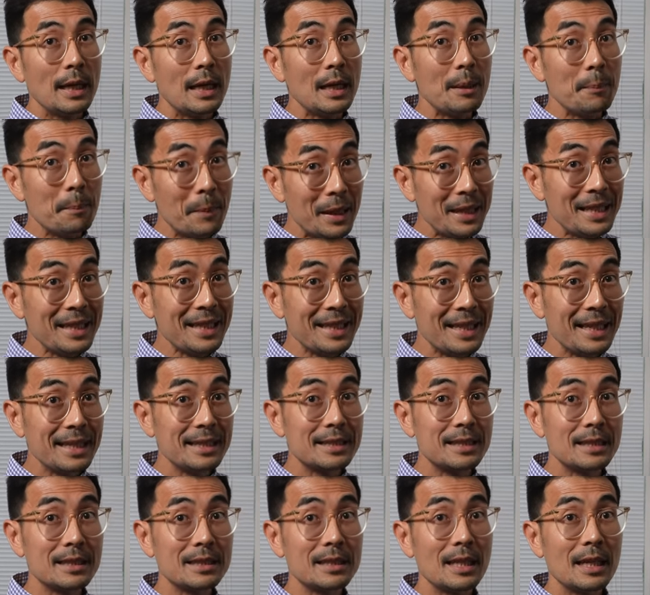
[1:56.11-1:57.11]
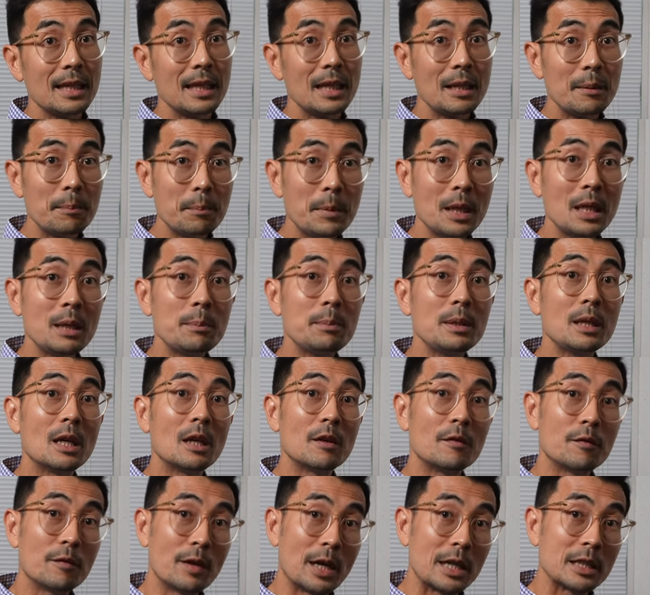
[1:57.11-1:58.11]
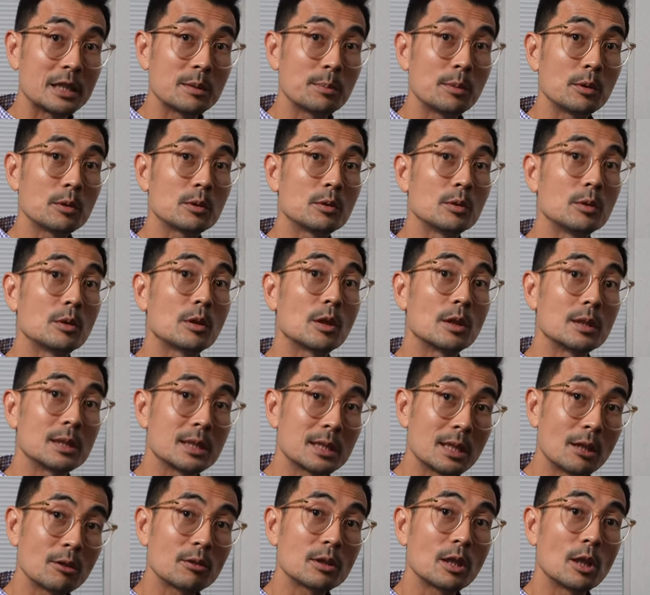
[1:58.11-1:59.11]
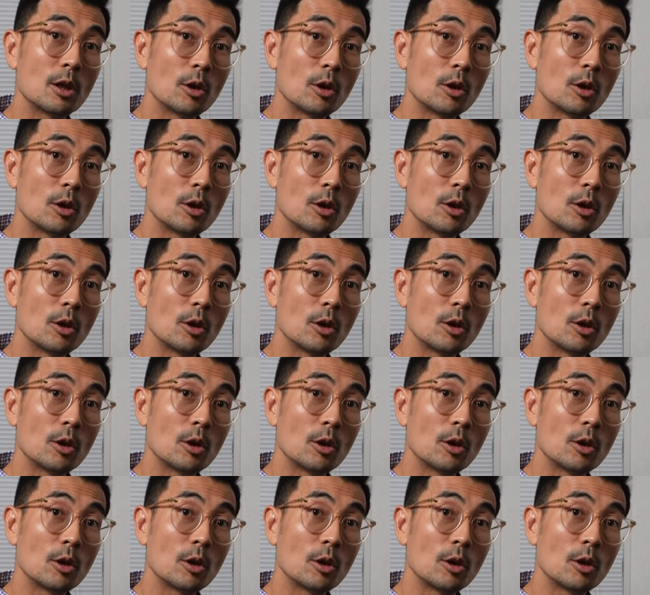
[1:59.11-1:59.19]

In many cases, it may be advisable to consult